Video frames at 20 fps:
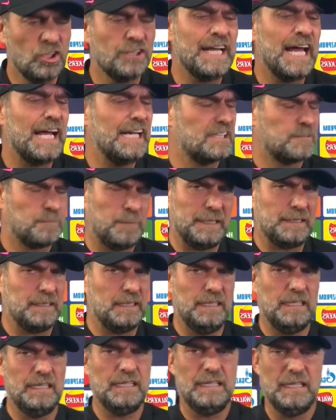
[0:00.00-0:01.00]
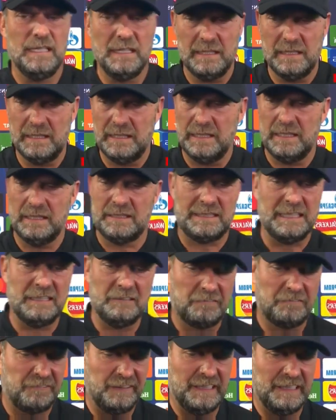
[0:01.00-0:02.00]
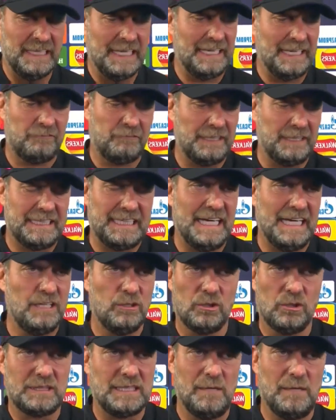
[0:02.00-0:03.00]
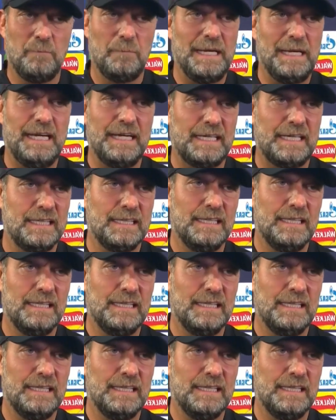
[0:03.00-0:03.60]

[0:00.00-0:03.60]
not nice, but it didn't feel like we cannot come back.